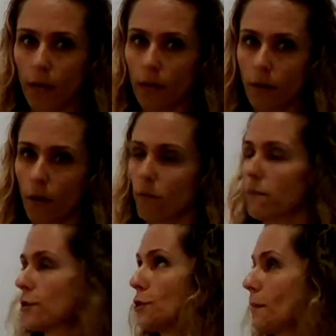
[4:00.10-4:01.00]
it,
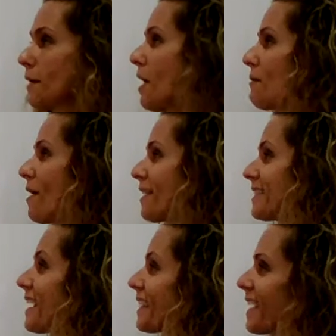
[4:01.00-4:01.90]
they want to
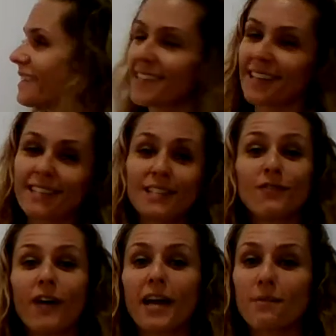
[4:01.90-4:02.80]
take that 6 and
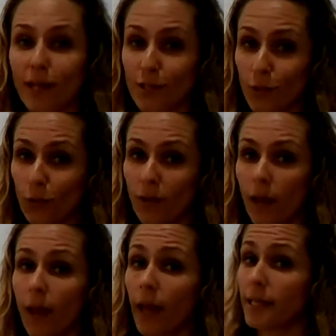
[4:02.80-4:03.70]
divide it by 2
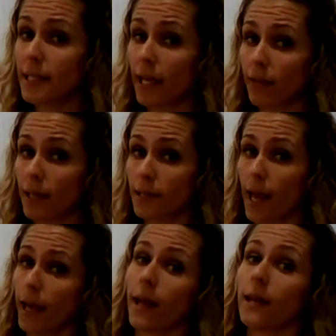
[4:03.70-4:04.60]
and take that
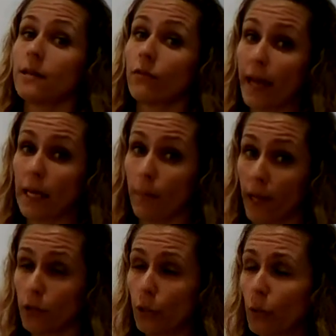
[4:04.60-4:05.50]
10 and divide it by
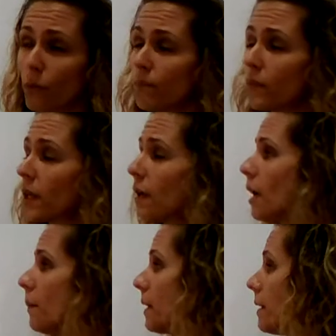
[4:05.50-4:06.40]
2.
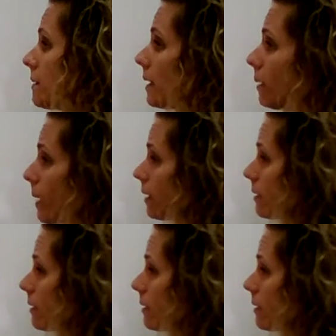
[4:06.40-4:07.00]
But let's think about it